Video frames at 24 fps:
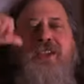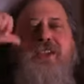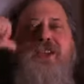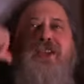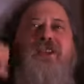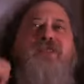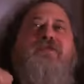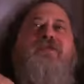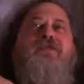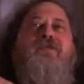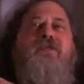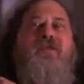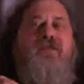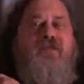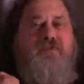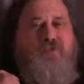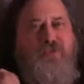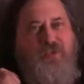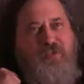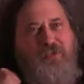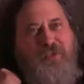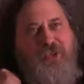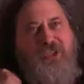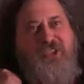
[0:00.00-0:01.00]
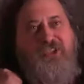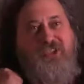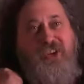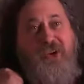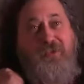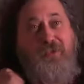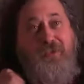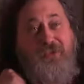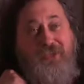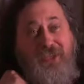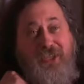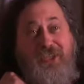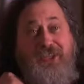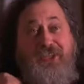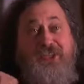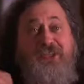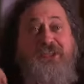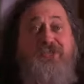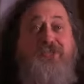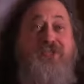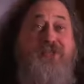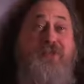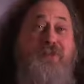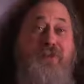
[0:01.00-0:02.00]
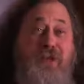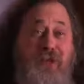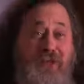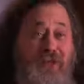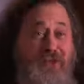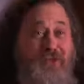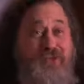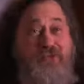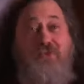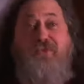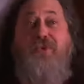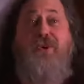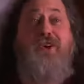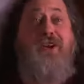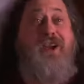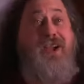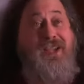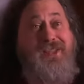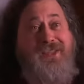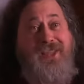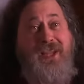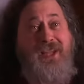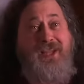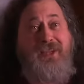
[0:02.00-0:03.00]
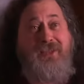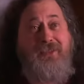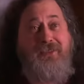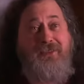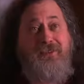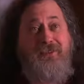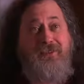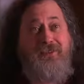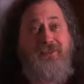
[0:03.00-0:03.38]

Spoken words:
and for me simultaneously to make it do what I like,